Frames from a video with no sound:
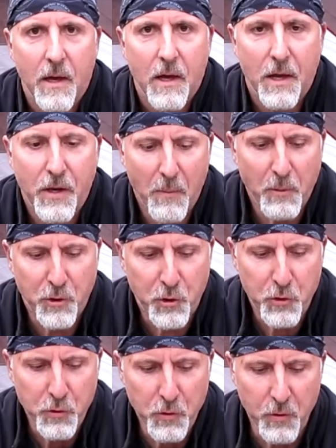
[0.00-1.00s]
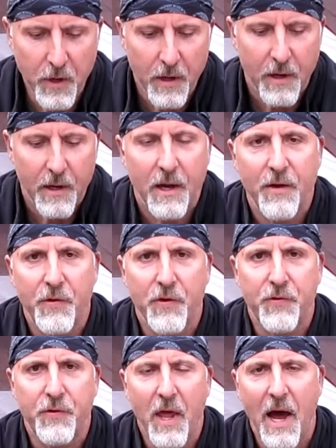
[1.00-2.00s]
And number 2 is
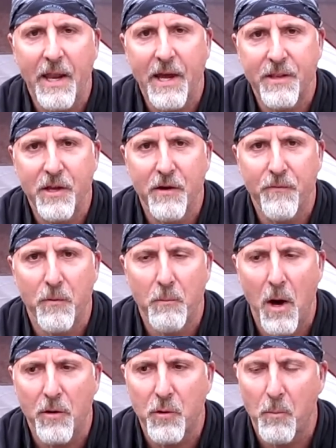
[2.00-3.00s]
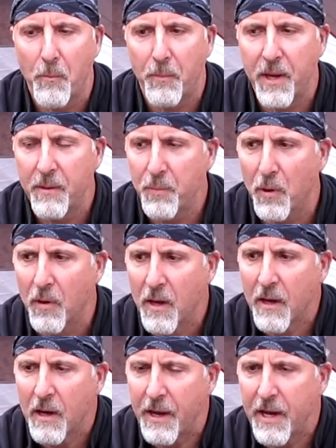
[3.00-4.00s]
it's not ideal for multiple people.
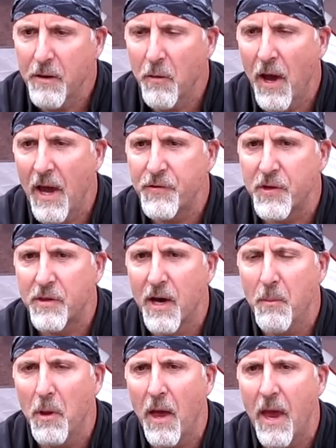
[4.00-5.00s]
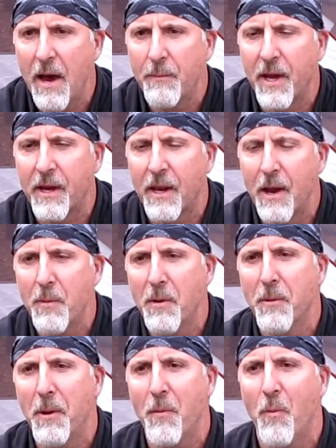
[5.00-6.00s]
Eno has a double hammock, and I
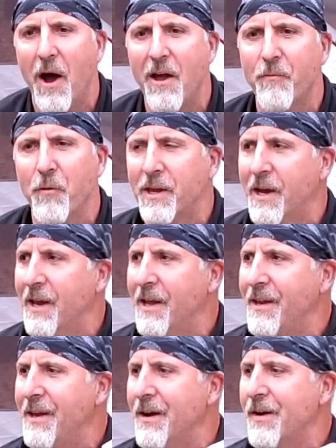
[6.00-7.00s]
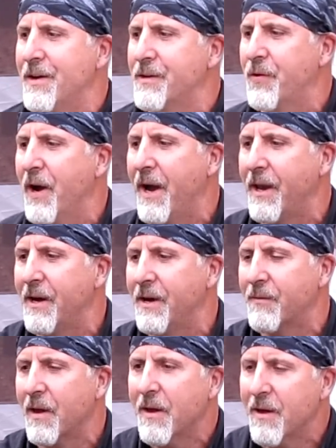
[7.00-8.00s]
remember my wife would get in there and try
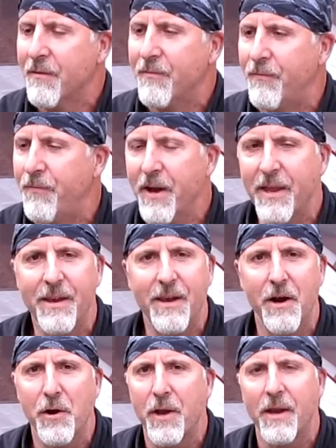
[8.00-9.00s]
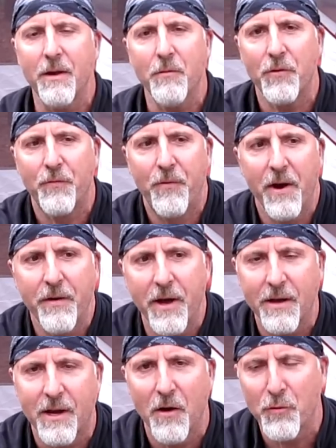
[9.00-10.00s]
to fit in there, and it was very
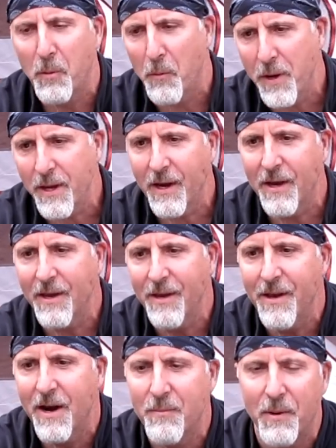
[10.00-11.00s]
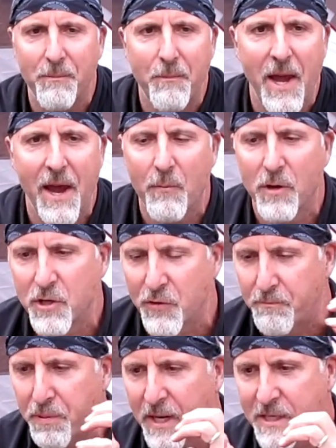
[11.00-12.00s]
uncomfortable. We can get in there, but man, we're
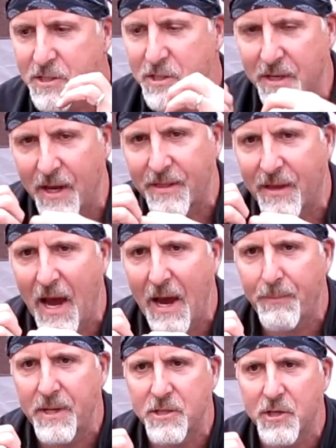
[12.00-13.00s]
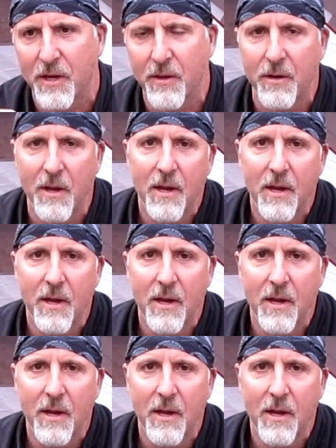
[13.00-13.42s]
just pinched and on top of each other.